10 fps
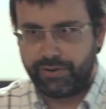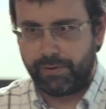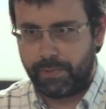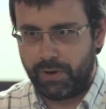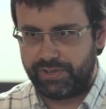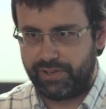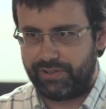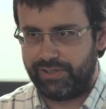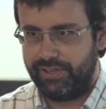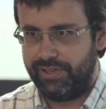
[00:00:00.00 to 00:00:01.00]
your
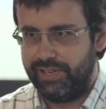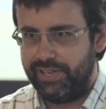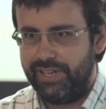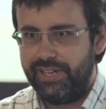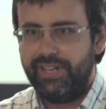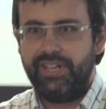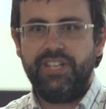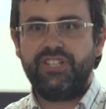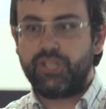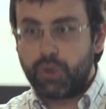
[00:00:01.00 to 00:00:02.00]
postdocs.
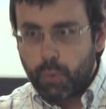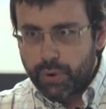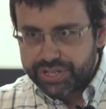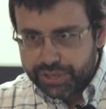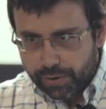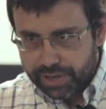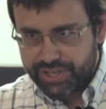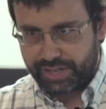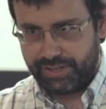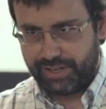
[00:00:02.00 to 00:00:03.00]
Squeeze your
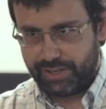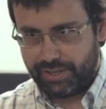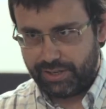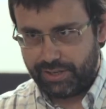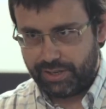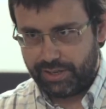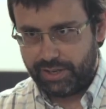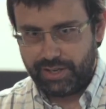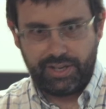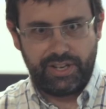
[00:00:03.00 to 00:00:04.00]
agenda.
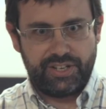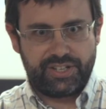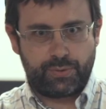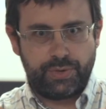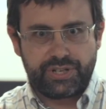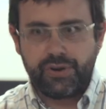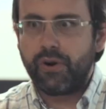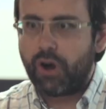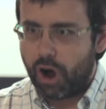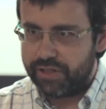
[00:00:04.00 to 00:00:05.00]
Squeeze your
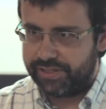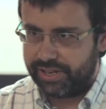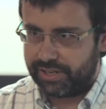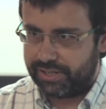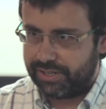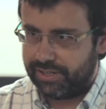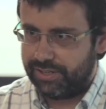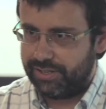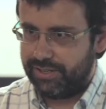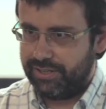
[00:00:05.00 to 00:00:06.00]
context.
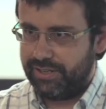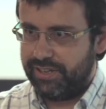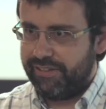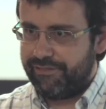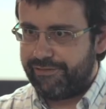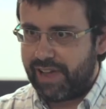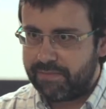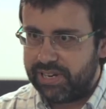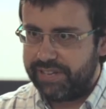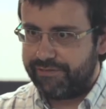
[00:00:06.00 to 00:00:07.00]

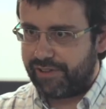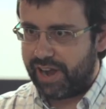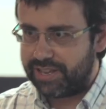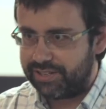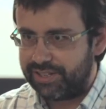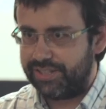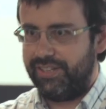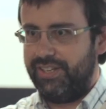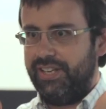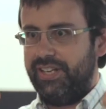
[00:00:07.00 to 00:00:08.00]
Family, friends,
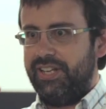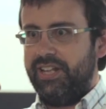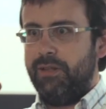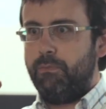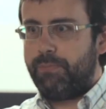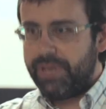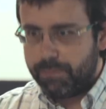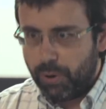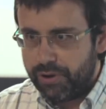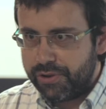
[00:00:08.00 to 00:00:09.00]

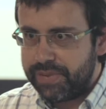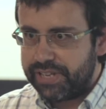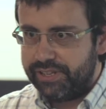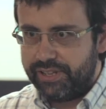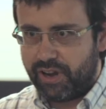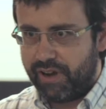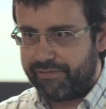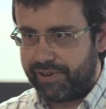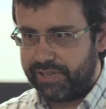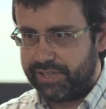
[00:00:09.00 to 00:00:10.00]
people you meet in the
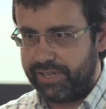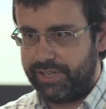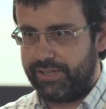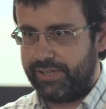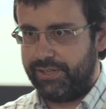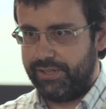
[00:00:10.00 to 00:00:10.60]
conferences.